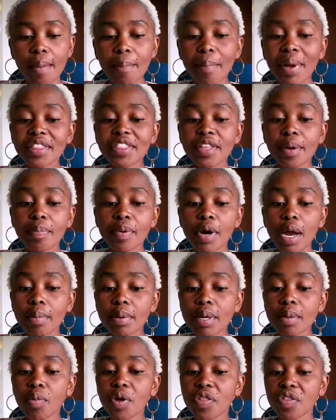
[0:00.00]
But the
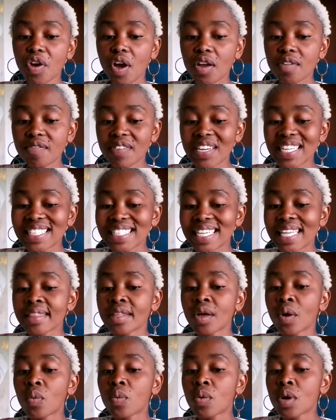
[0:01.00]
problem with conflict in
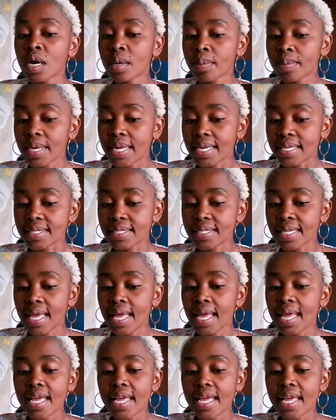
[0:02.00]
the workplace